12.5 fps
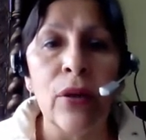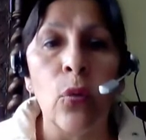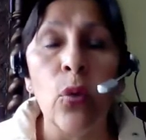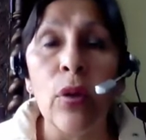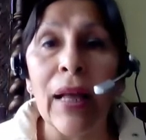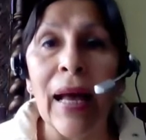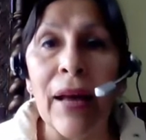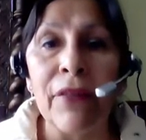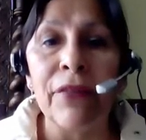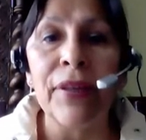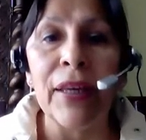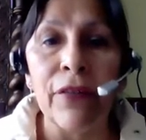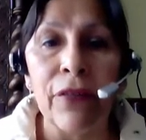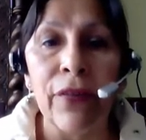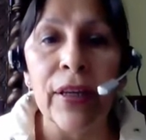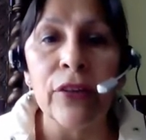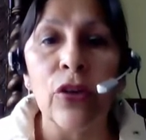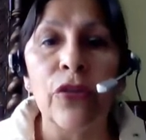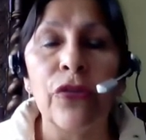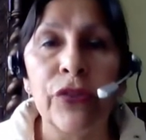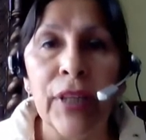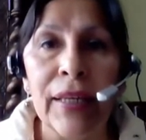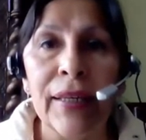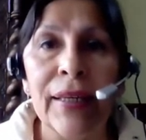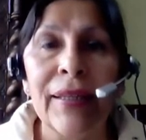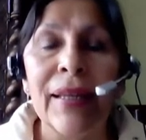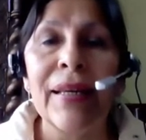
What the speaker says: will have the effect of taking